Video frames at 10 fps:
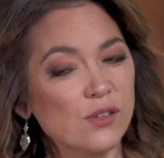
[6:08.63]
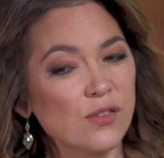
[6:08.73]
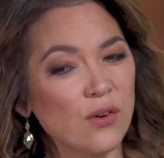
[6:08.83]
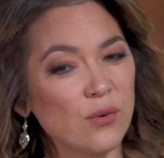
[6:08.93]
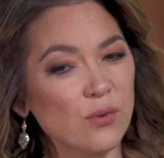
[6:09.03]

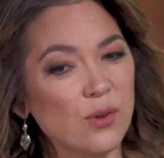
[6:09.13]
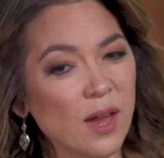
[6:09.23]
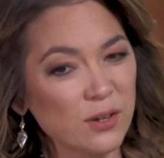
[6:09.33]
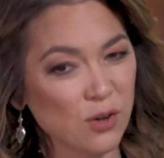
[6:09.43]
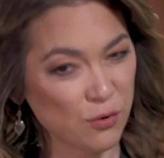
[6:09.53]
So you
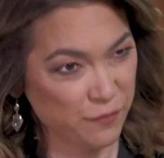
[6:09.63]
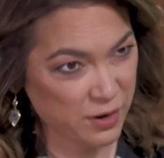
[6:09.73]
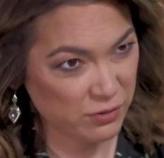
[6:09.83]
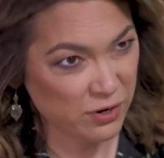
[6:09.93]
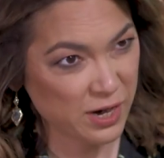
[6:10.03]
had a
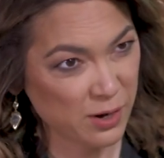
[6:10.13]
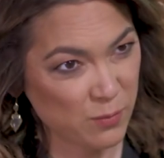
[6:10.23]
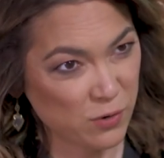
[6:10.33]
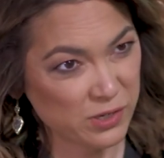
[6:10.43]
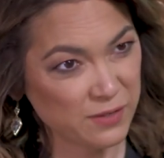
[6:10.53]
co-founder, Erin
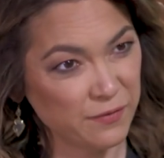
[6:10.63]
Morrison